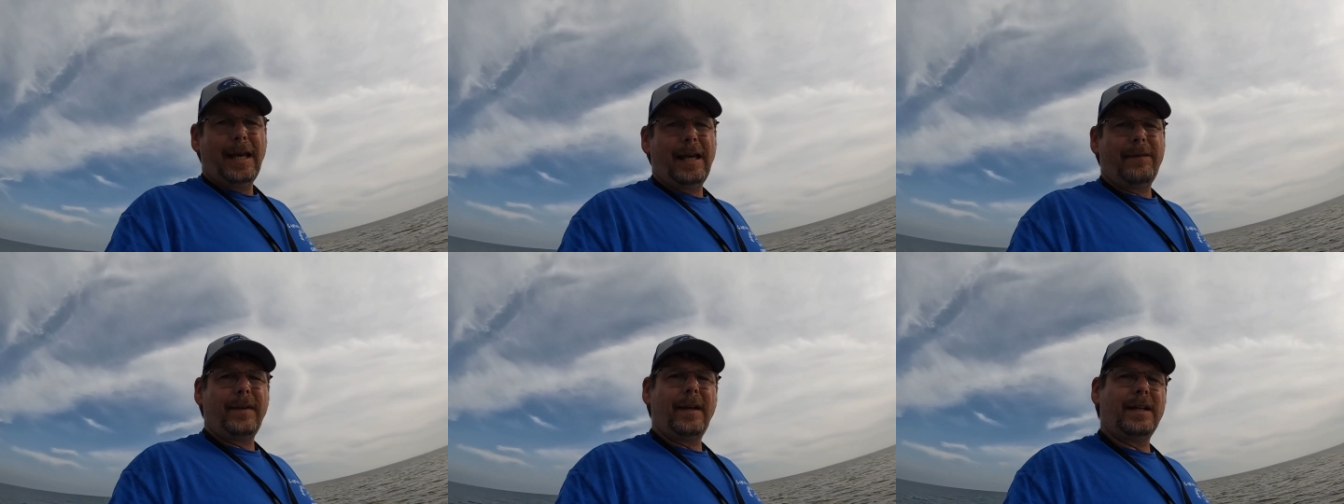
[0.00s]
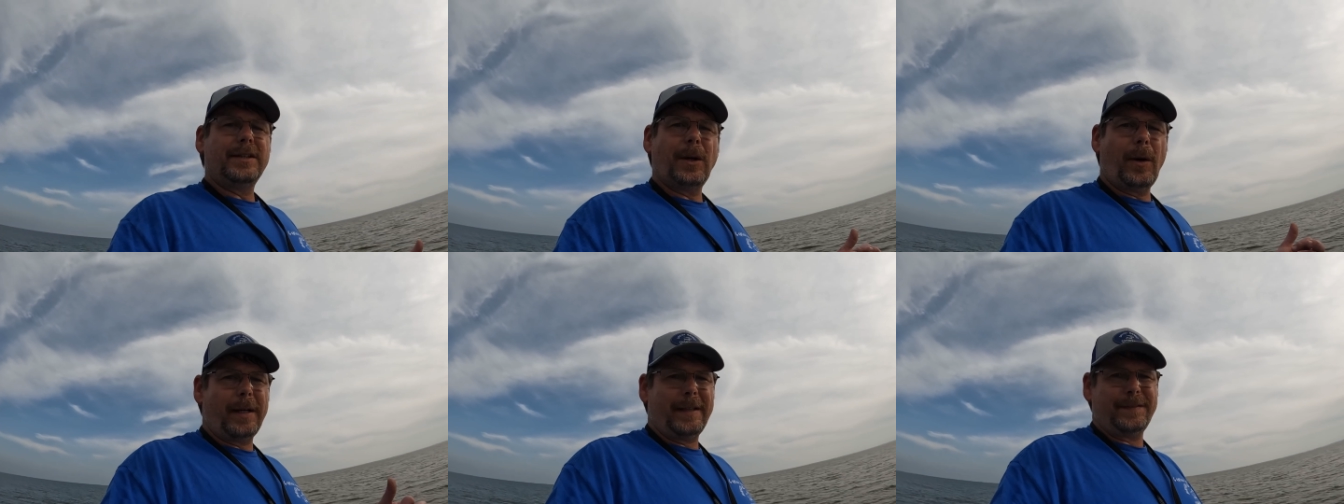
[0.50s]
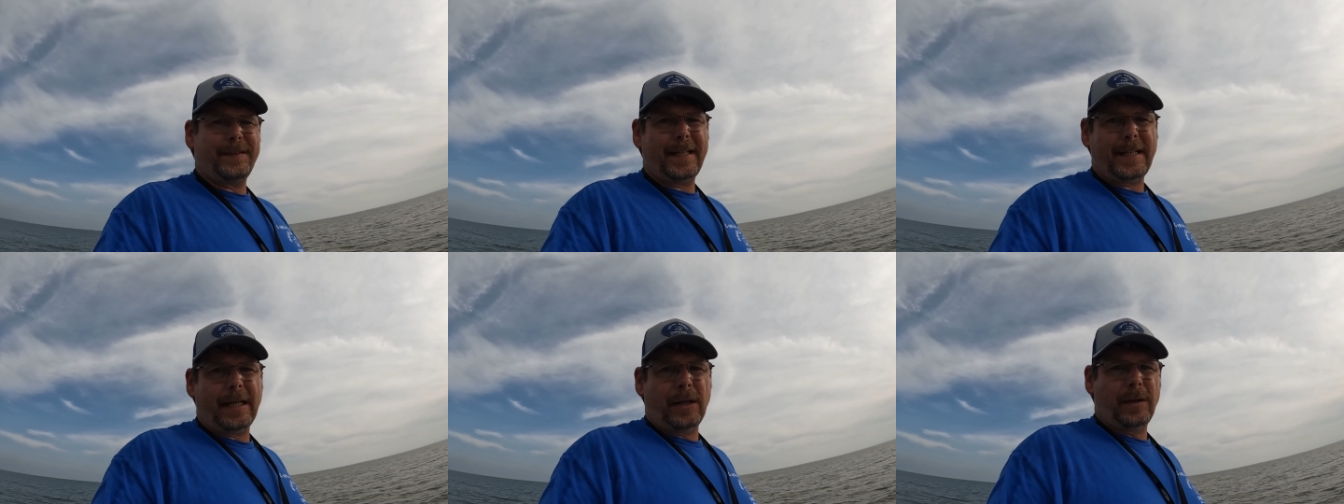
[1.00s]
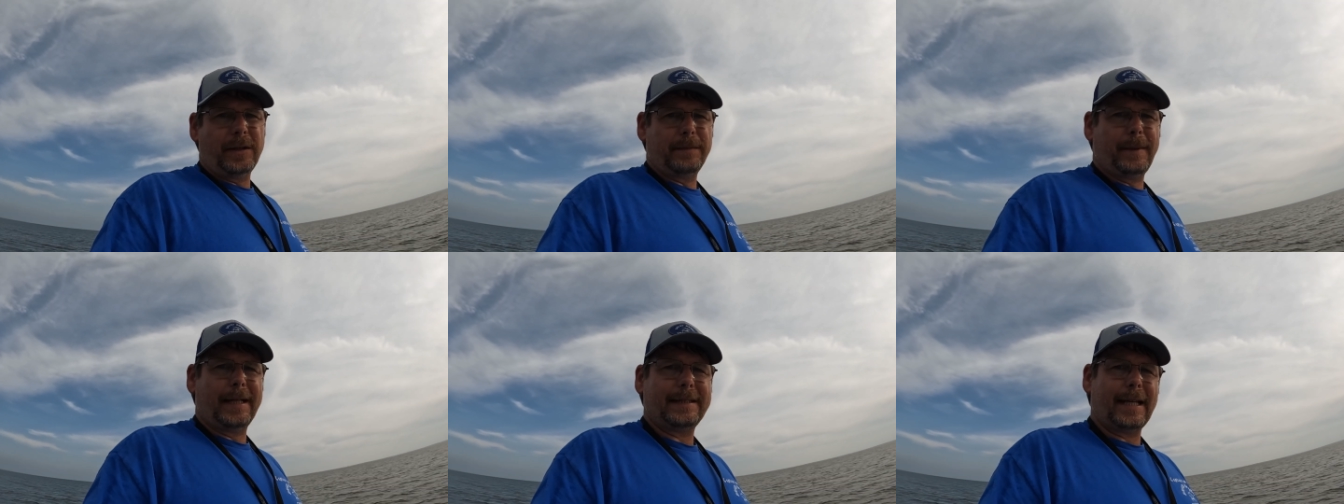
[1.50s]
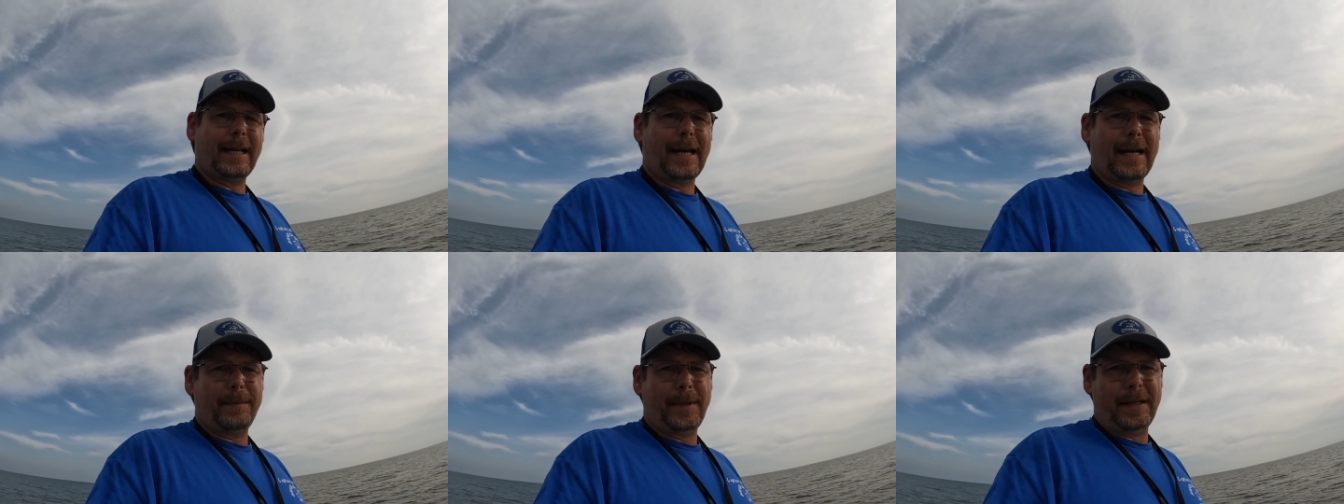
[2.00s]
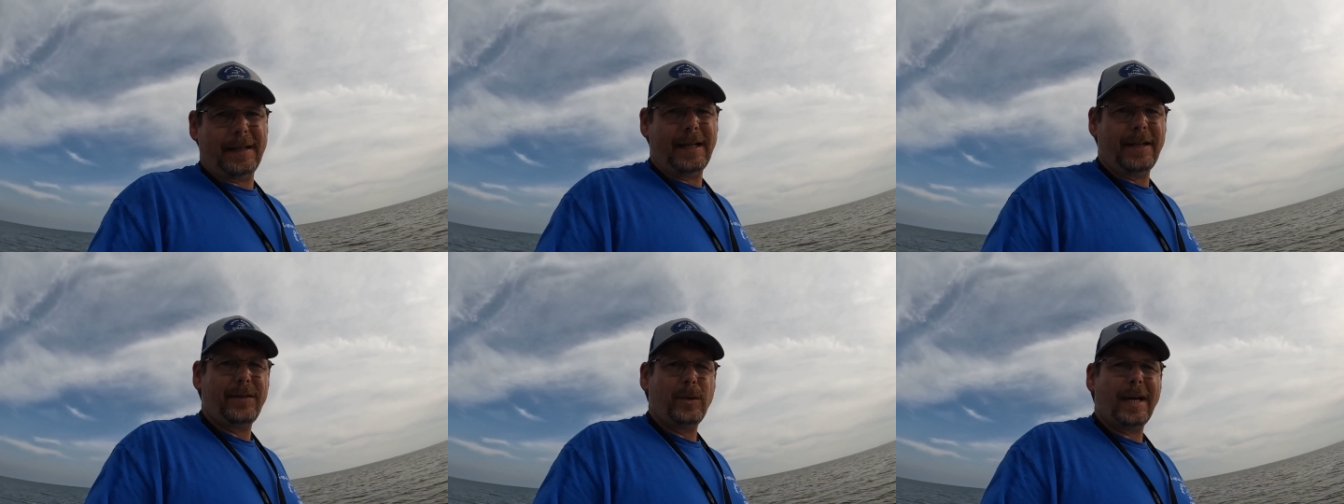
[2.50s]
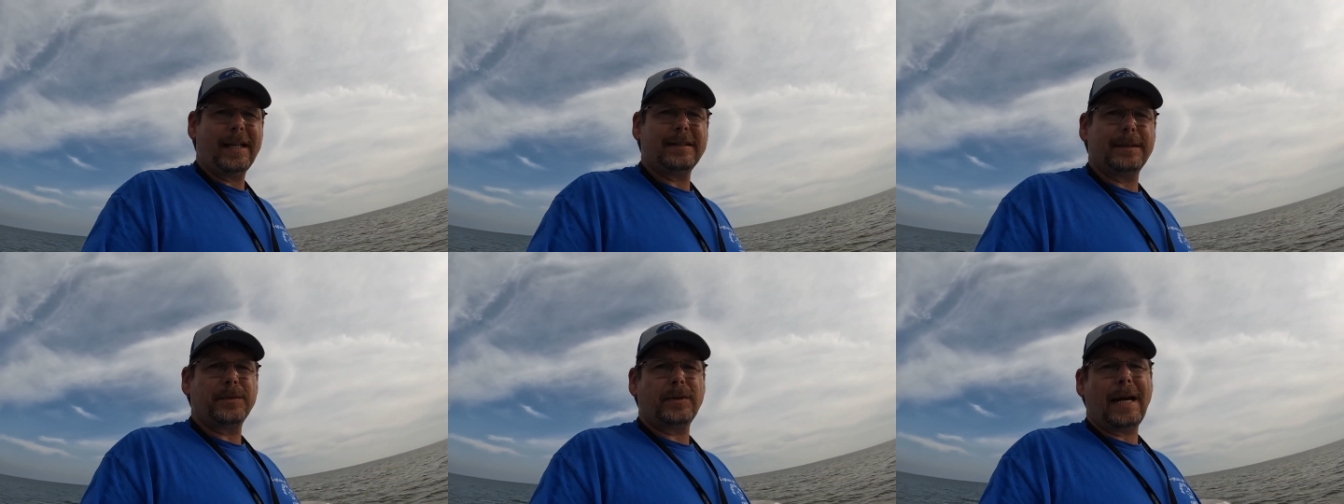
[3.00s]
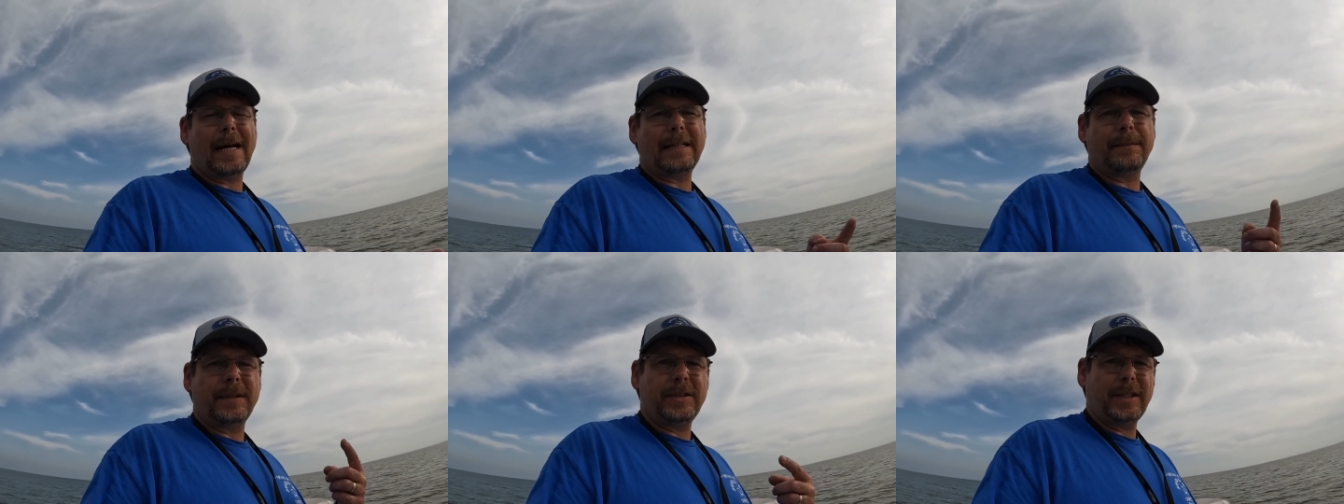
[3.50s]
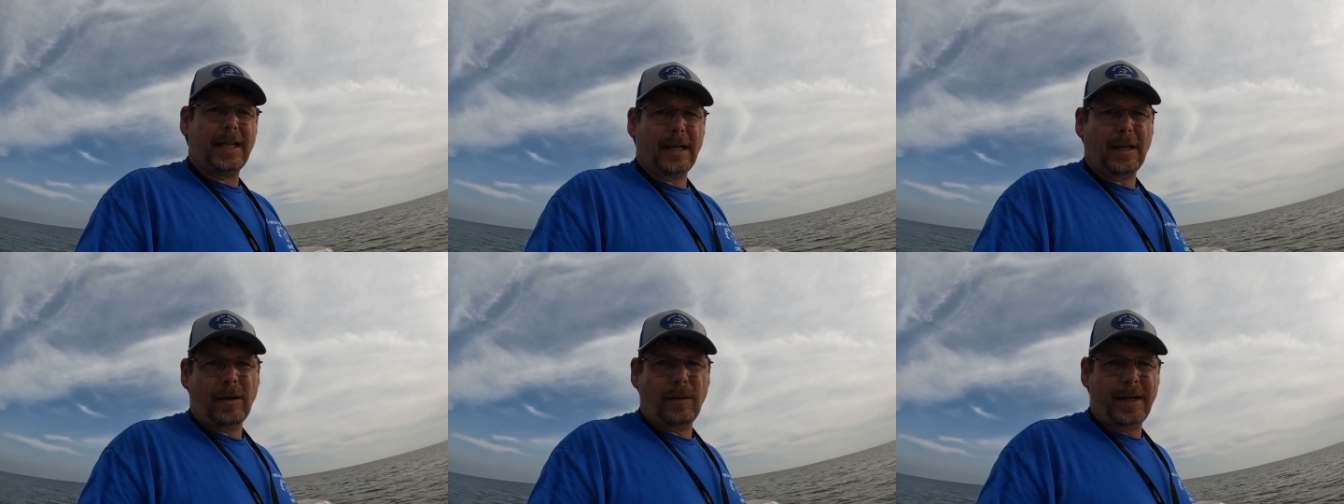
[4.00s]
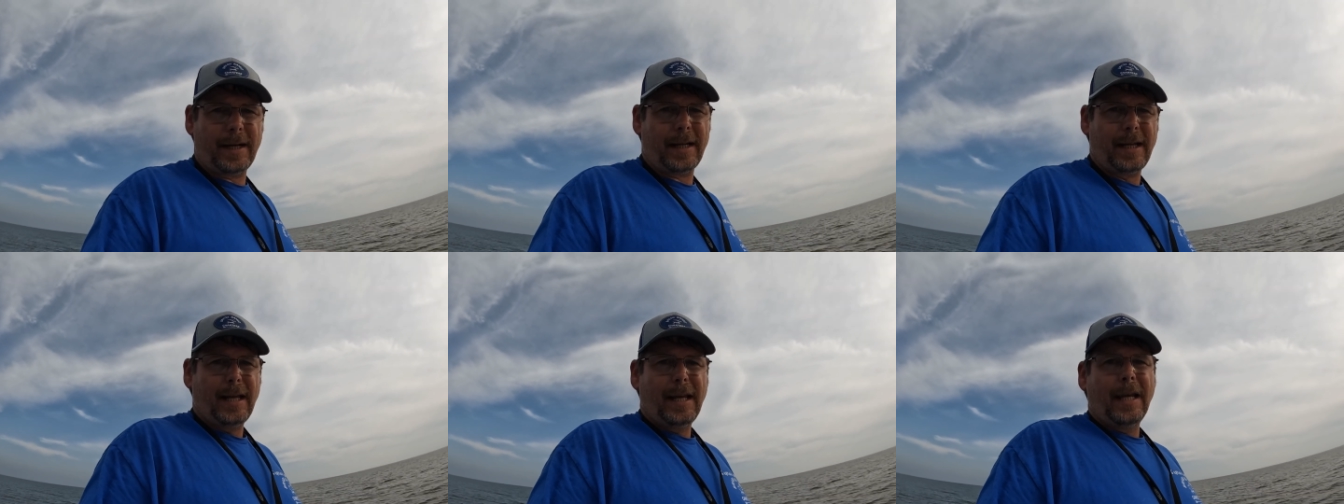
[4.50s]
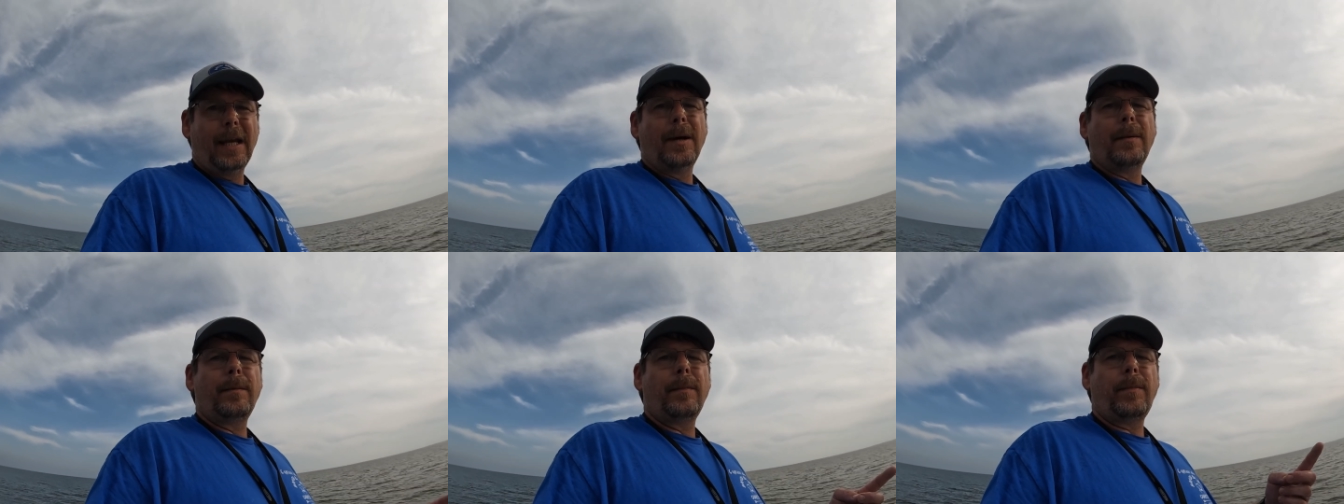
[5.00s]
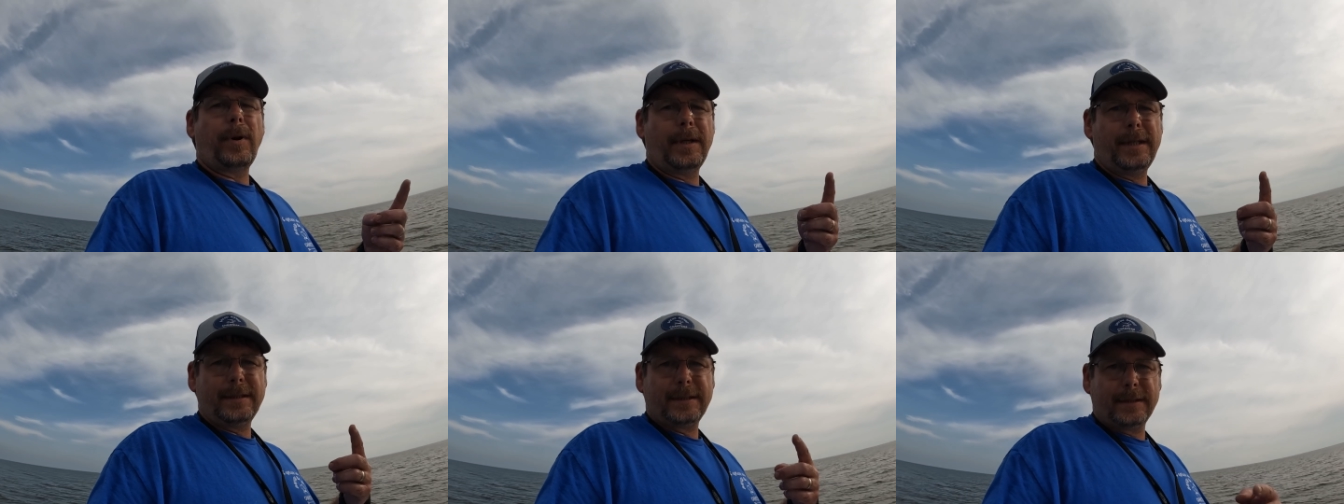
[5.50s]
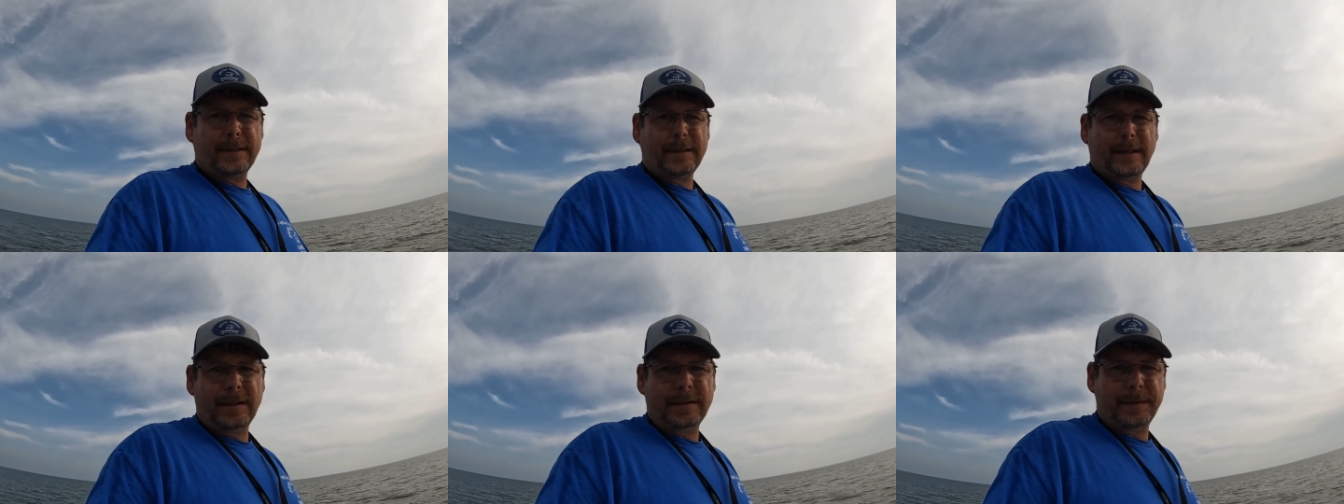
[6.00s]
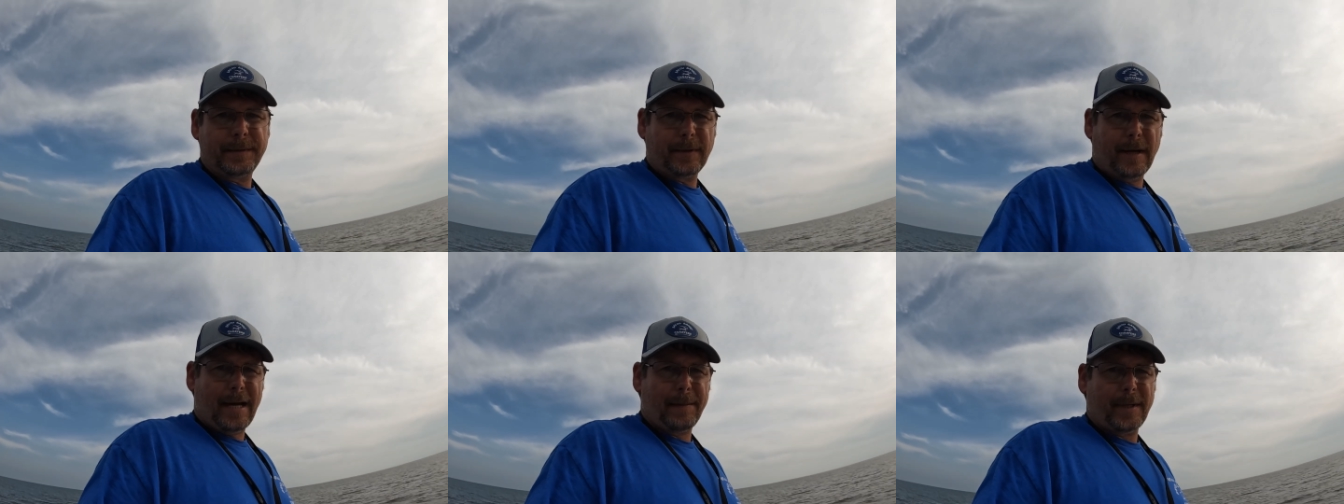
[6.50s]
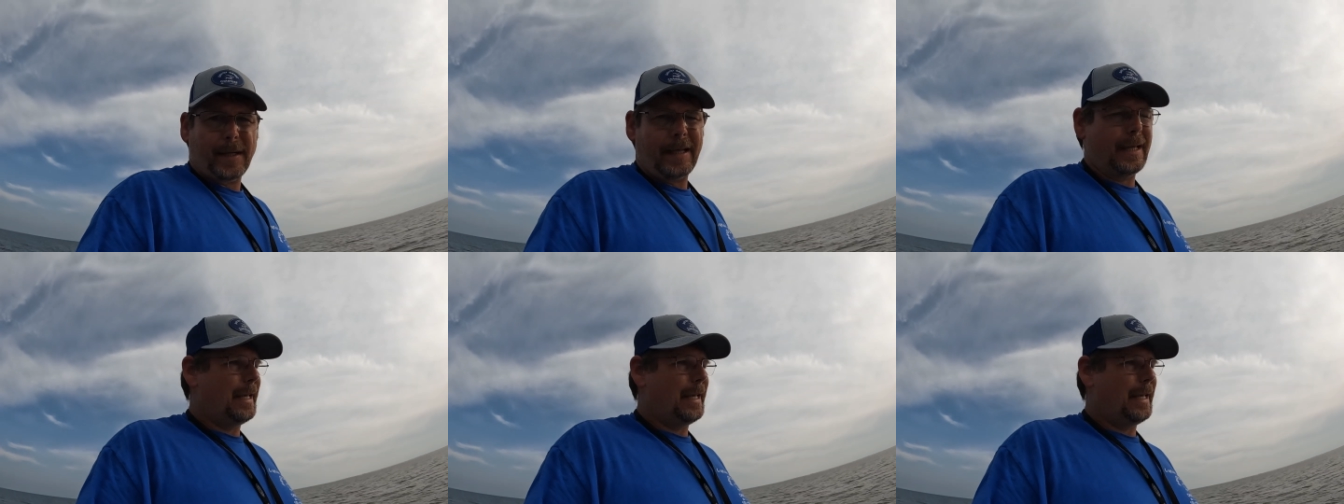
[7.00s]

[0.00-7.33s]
If you enjoyed this video, smash that like button. If you hadn't subscribed to my channel already, please consider subscribing.